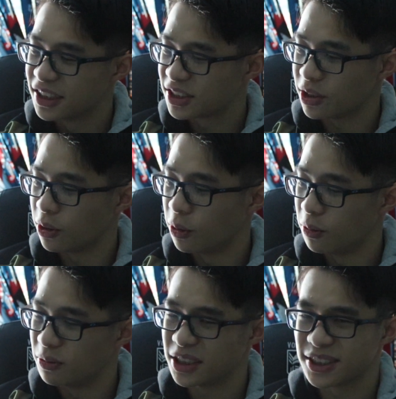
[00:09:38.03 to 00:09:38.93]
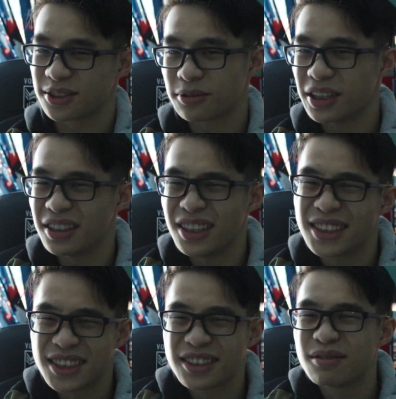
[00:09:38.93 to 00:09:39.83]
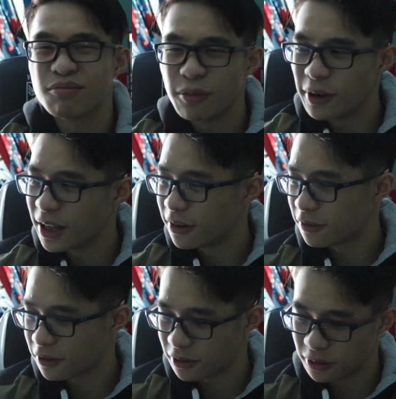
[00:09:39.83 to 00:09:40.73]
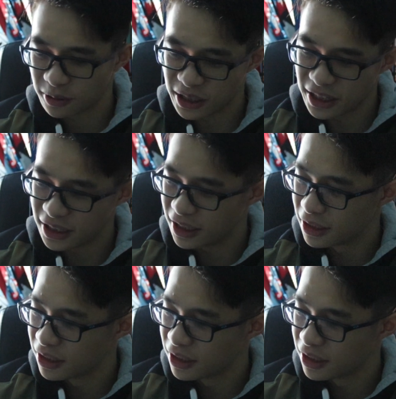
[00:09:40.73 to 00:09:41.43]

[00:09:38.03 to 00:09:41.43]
So, history, it's whatever, right?